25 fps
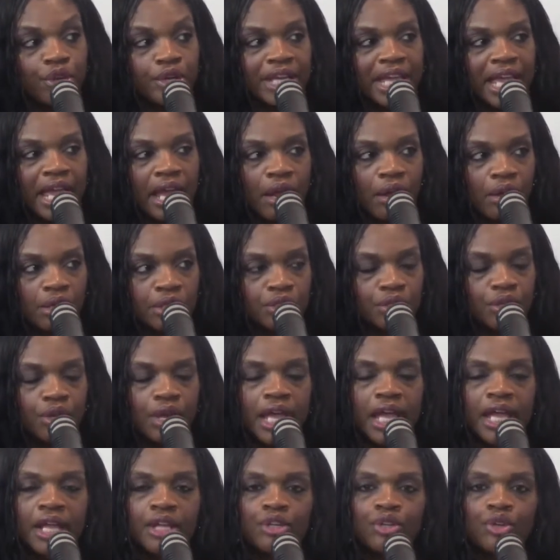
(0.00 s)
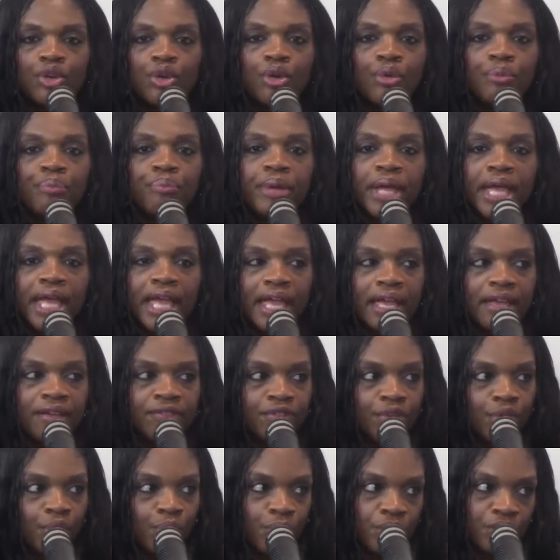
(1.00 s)
character and your
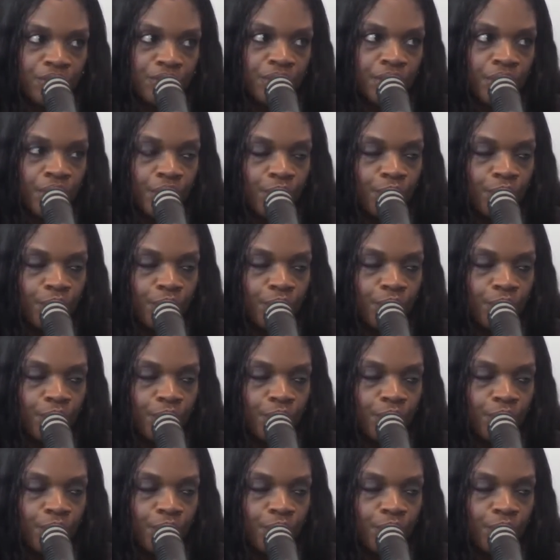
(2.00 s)
behavior with,